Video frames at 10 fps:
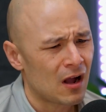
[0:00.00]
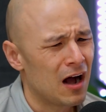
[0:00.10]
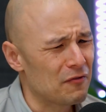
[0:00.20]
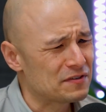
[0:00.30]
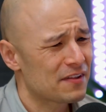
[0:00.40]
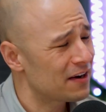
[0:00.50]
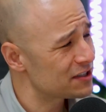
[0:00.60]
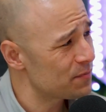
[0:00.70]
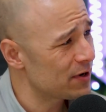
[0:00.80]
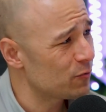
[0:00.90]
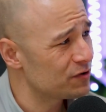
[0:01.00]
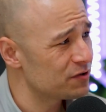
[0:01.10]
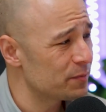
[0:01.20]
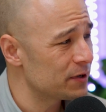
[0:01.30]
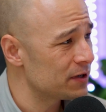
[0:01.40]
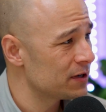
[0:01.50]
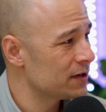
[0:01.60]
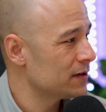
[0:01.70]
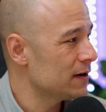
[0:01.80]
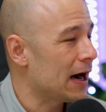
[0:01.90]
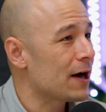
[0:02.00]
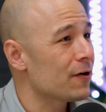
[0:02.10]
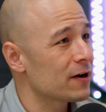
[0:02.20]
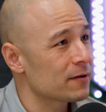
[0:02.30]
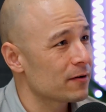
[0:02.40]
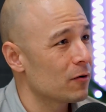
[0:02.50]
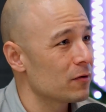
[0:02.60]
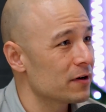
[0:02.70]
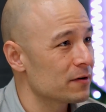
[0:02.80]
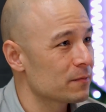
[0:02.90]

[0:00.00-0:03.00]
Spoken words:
Obviously, that doesn't mean we should be hiring only